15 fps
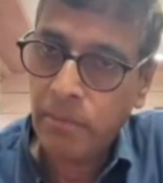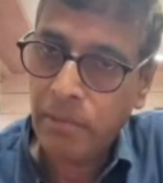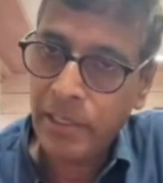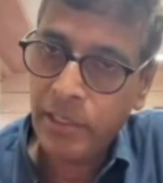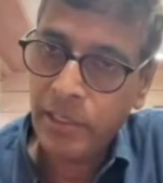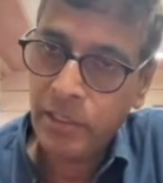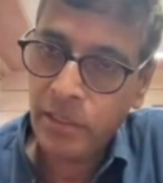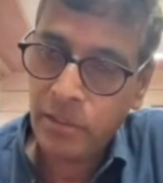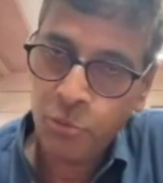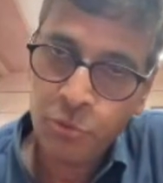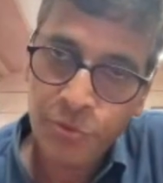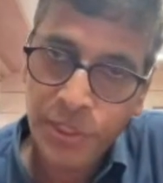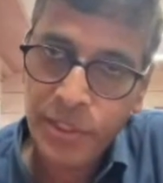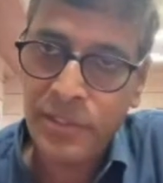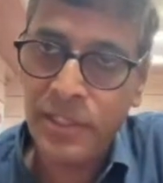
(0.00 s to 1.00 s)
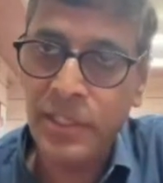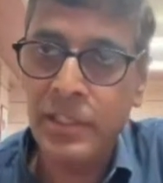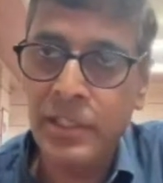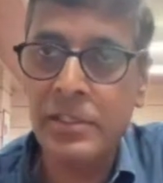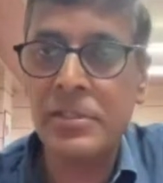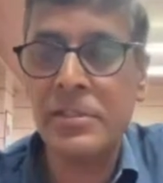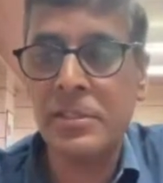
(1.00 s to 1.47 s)
like in the moving
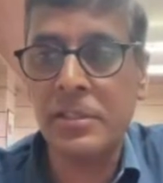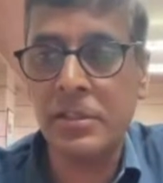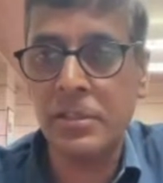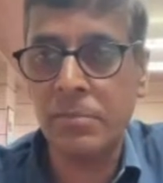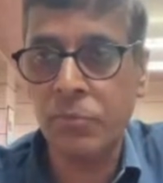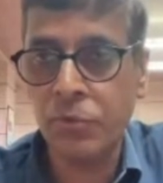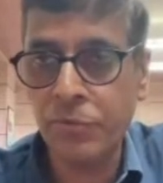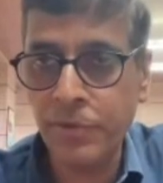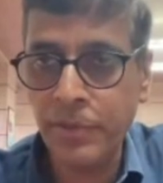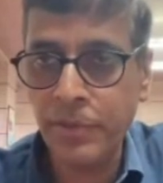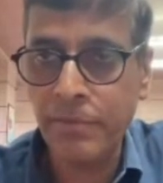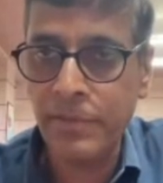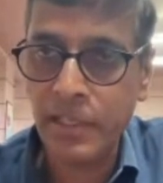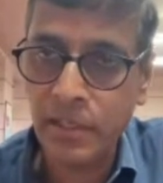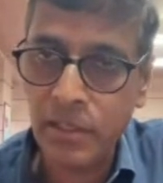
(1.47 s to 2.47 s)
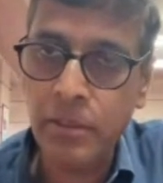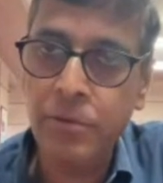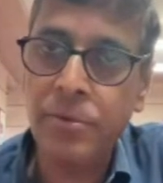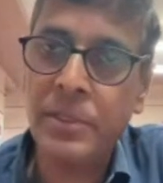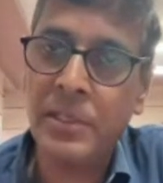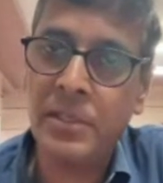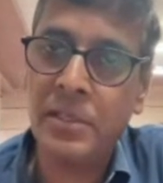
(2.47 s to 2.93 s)
trains, in the moving vehicle,
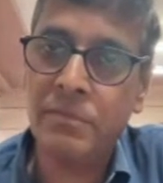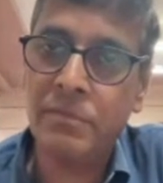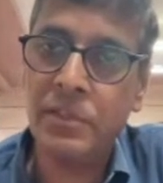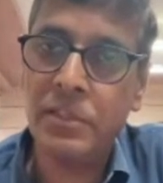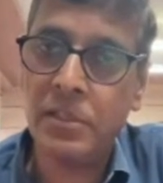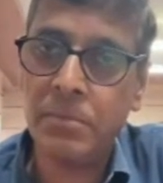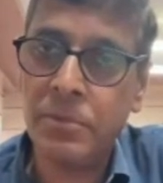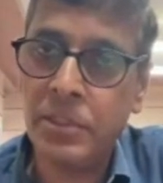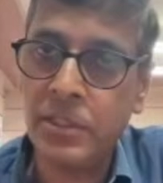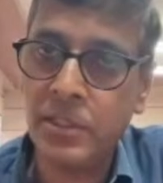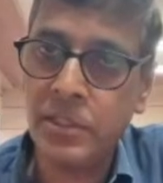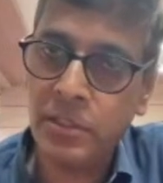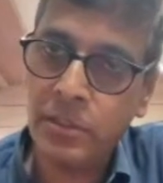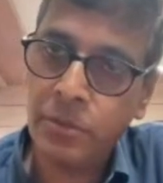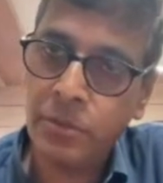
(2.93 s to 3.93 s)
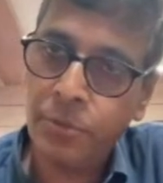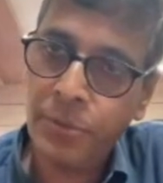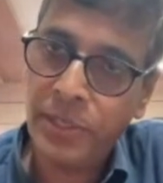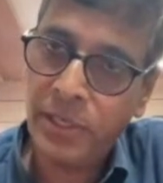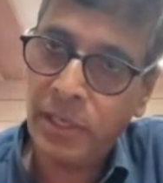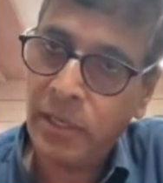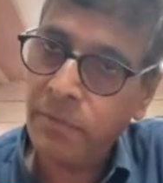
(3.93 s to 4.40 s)
you can have the communication,
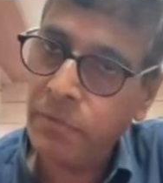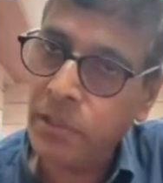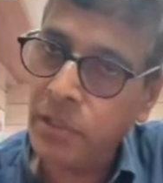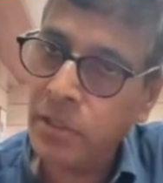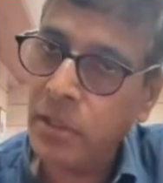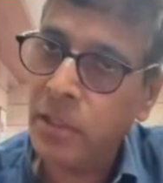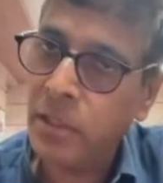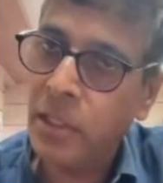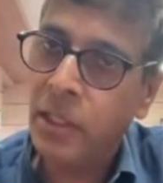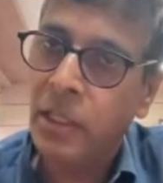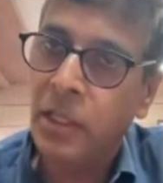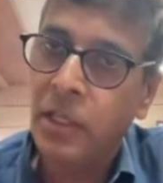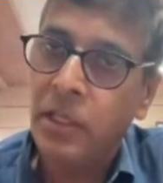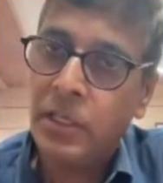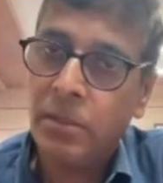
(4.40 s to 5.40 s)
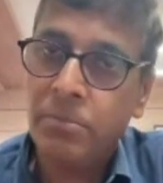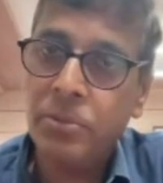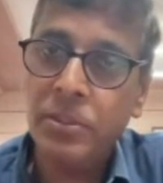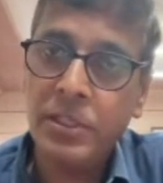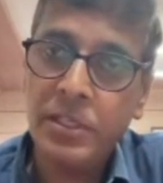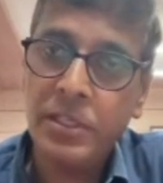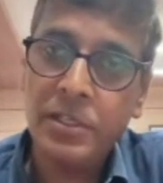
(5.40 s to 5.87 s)
you can have the
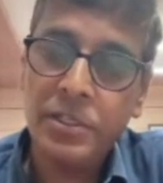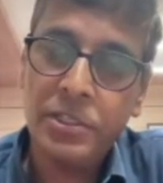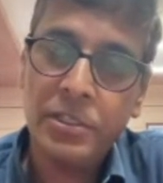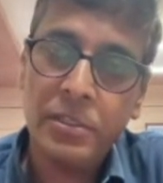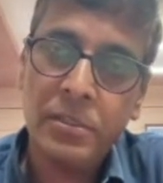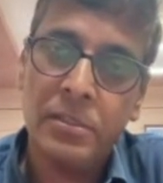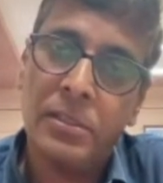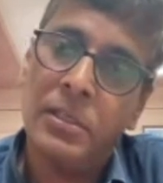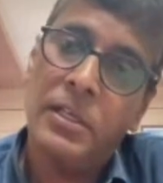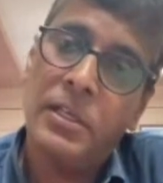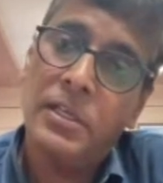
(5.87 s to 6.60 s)
communication